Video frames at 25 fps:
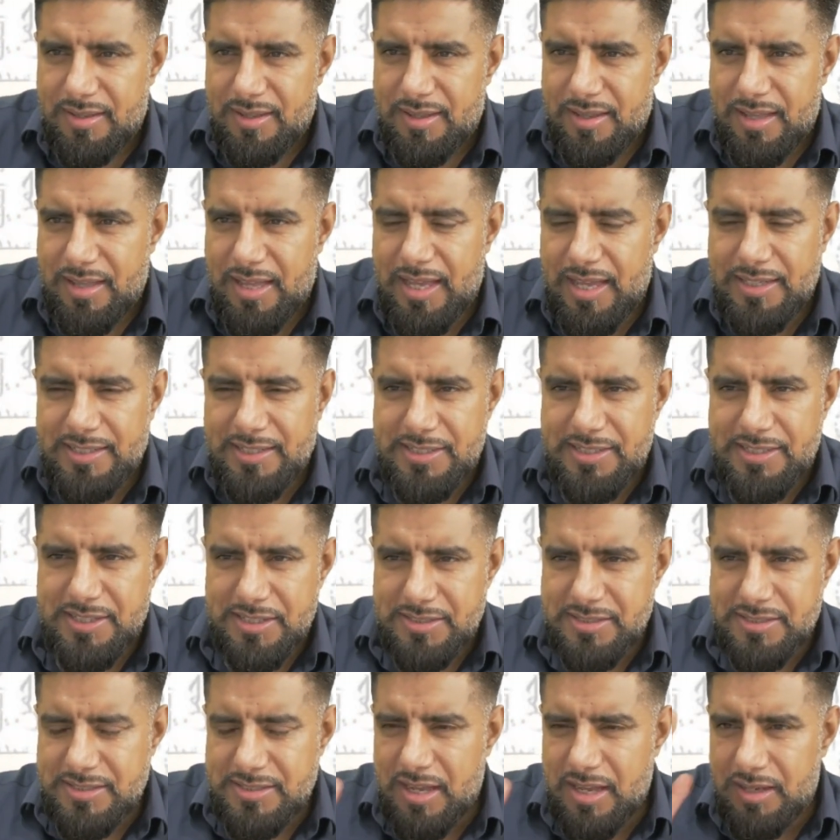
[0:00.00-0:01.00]
And he
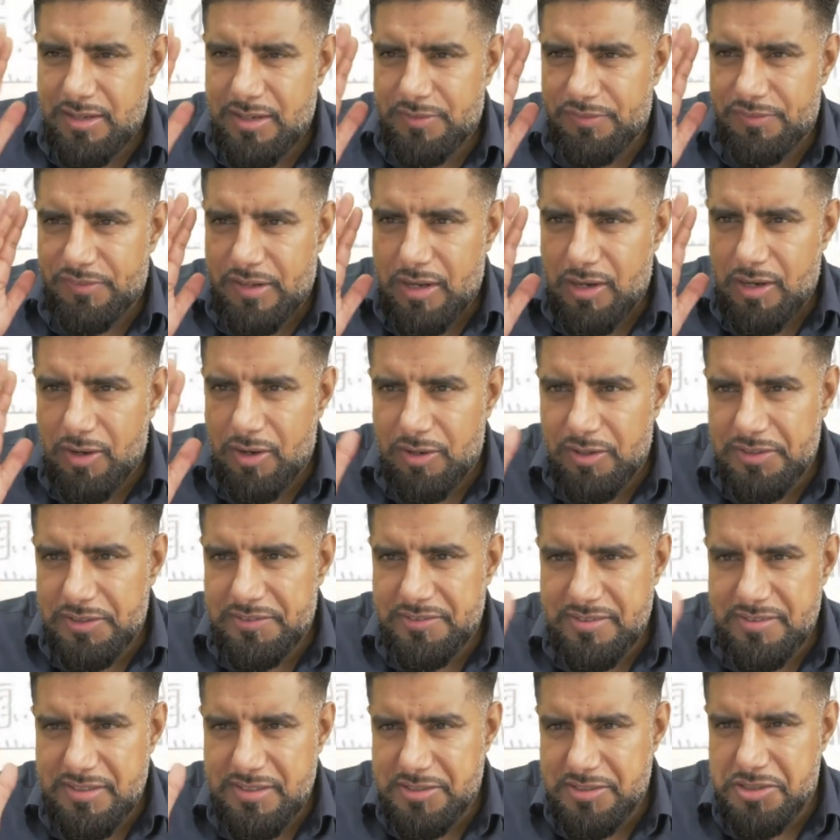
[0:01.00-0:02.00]
just kind of
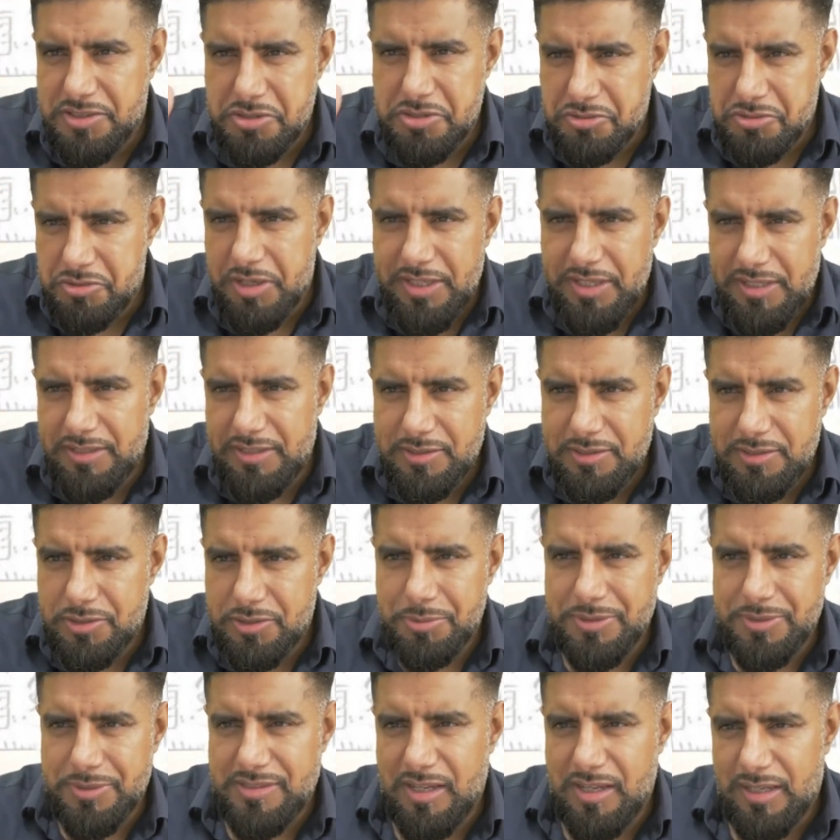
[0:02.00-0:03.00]
glances straight into
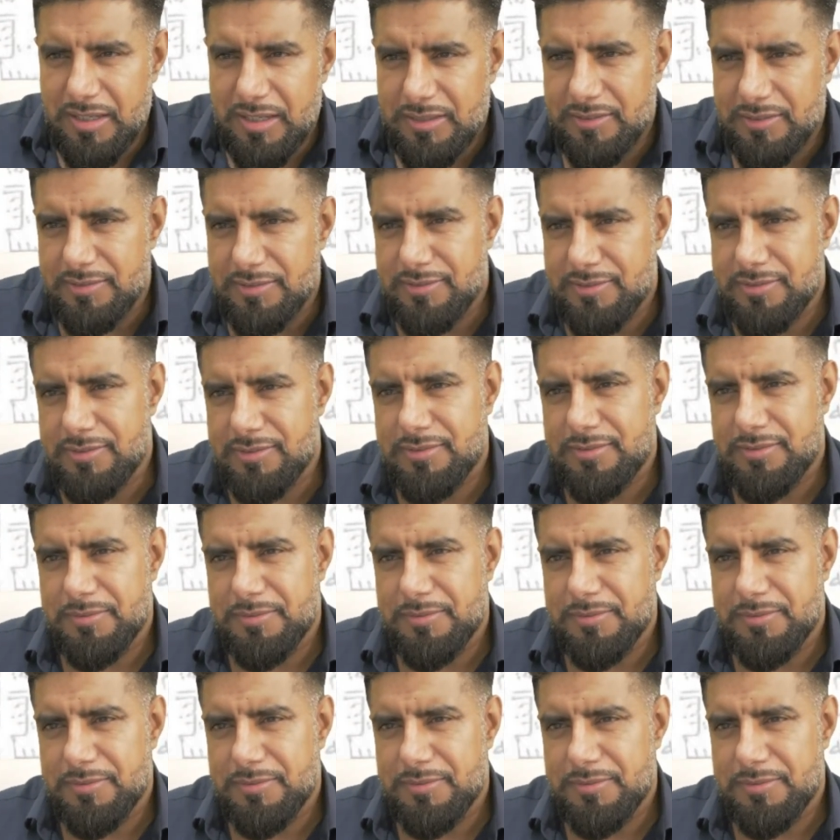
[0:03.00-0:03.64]
his eyes.